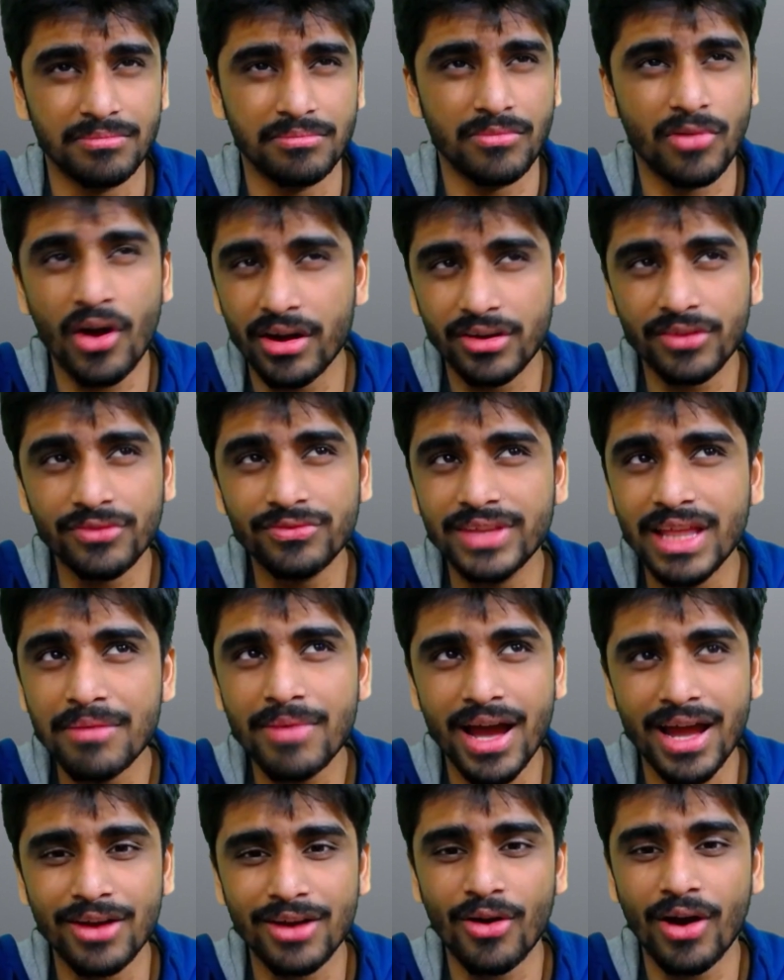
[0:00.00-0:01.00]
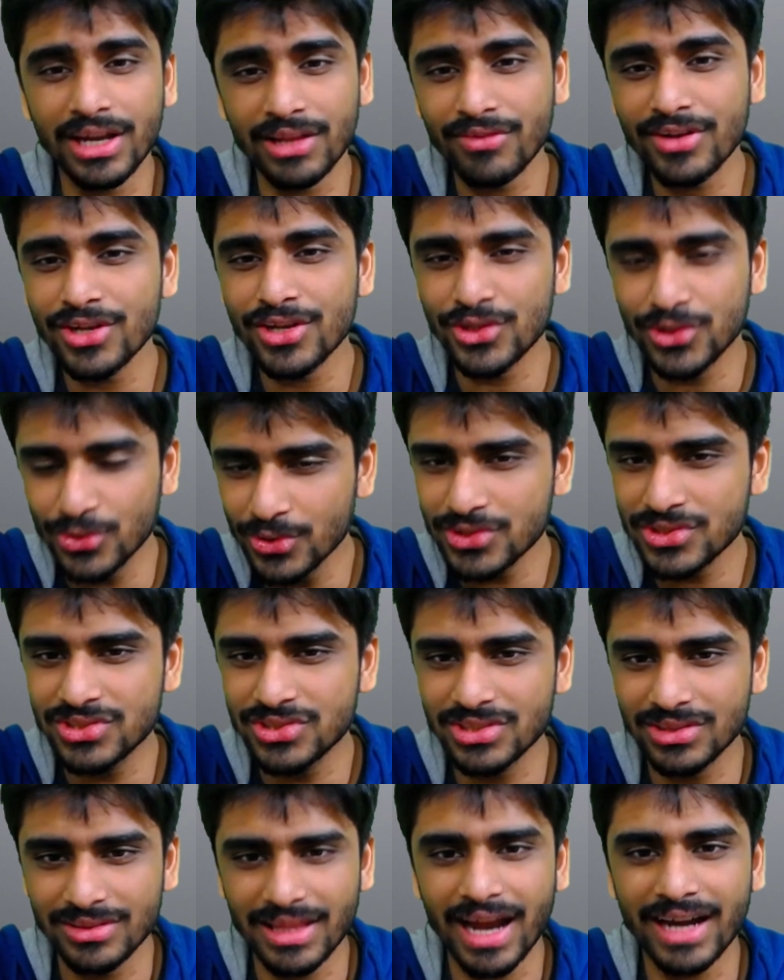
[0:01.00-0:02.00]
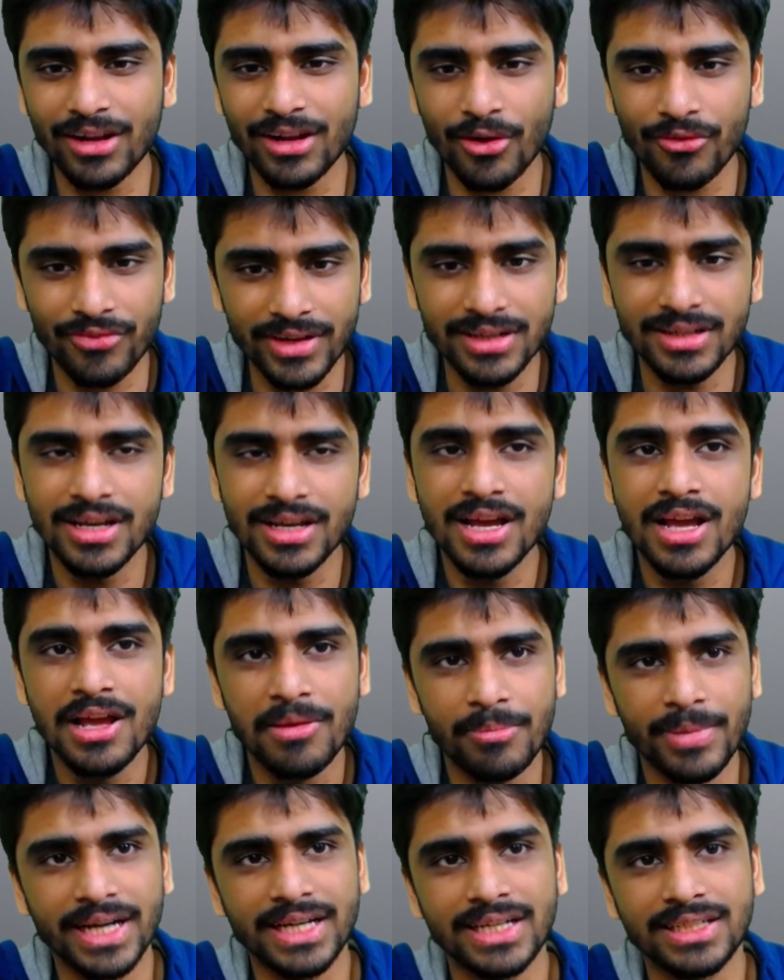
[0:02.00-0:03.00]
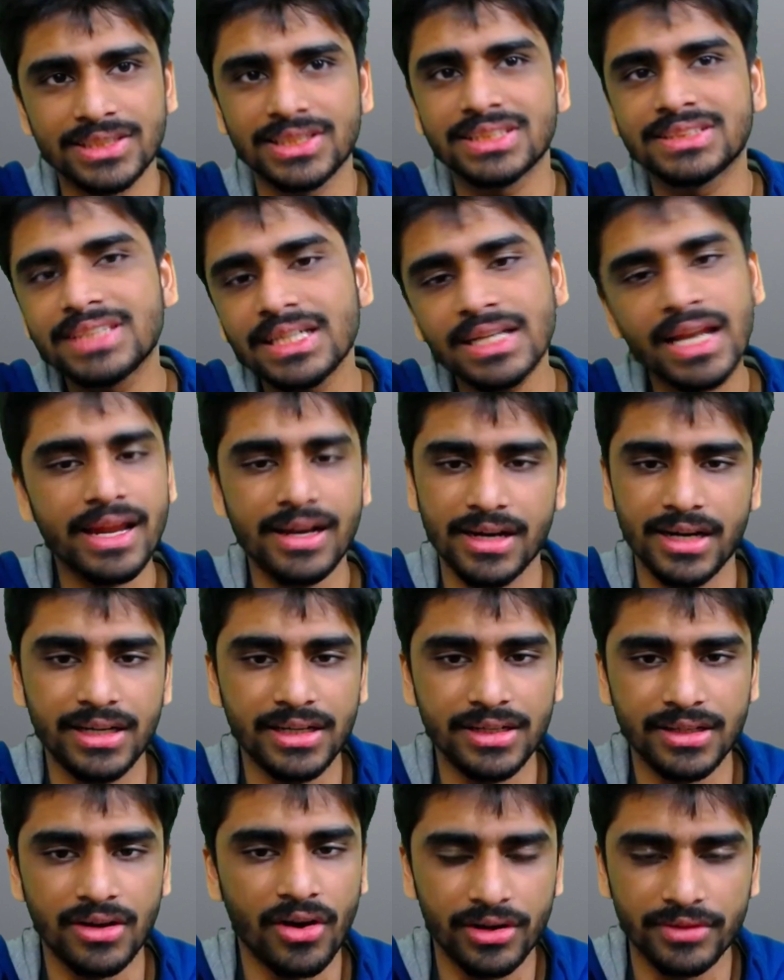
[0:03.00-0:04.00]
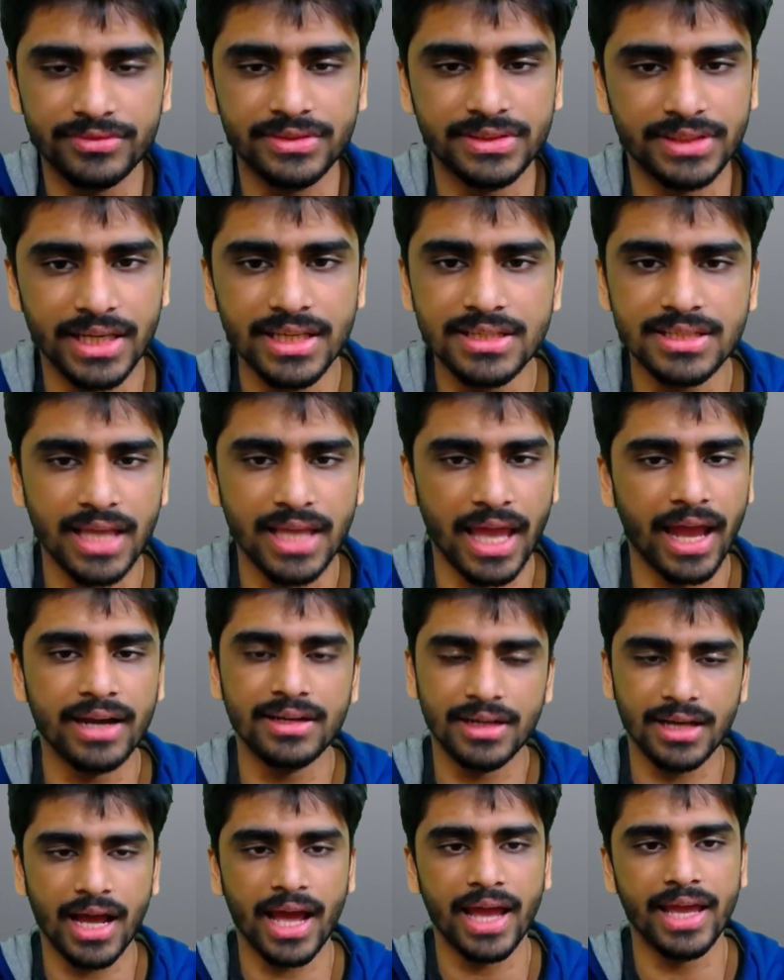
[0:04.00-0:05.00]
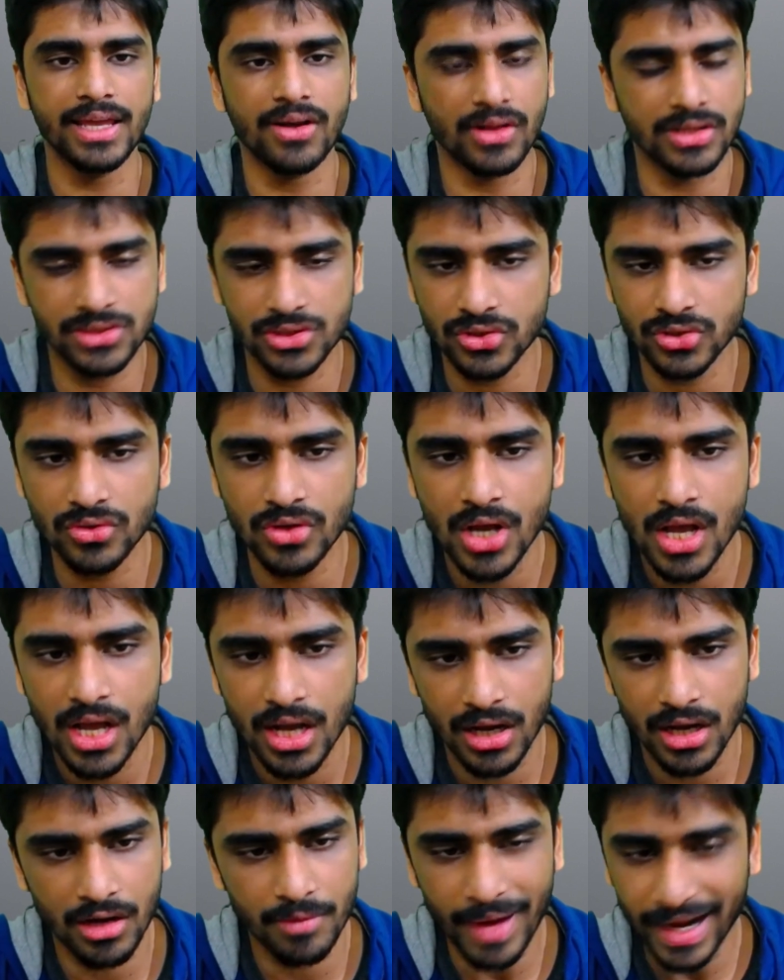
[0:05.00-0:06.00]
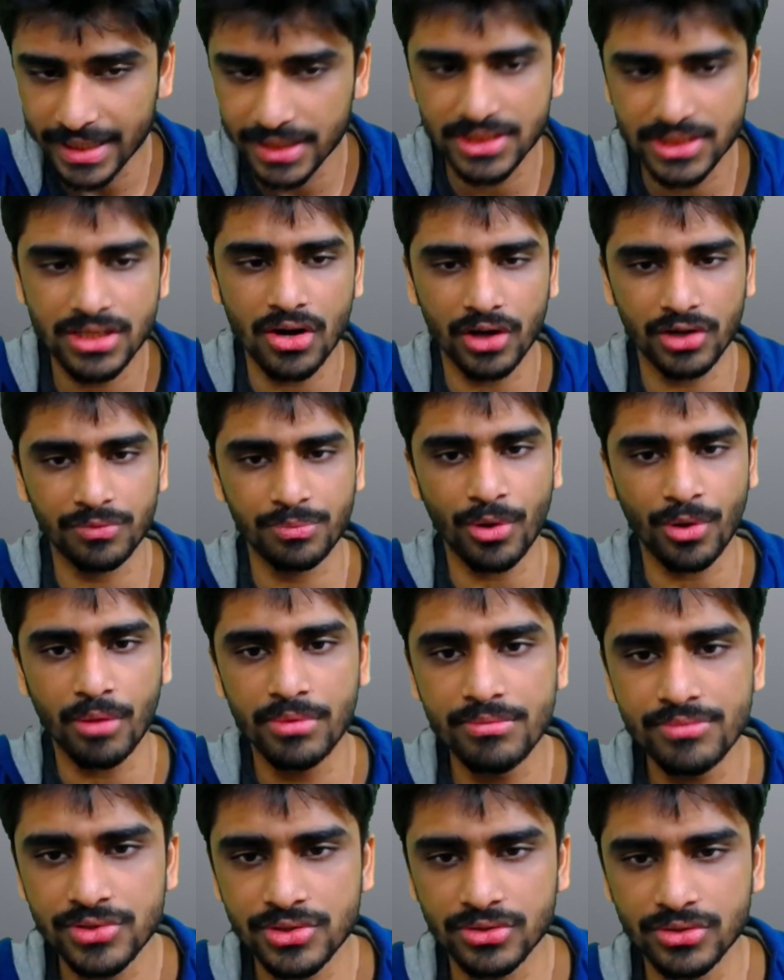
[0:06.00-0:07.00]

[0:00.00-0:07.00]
A lot of them are not even used that often, but still I learned a lot of things, and I also practiced a lot of problems.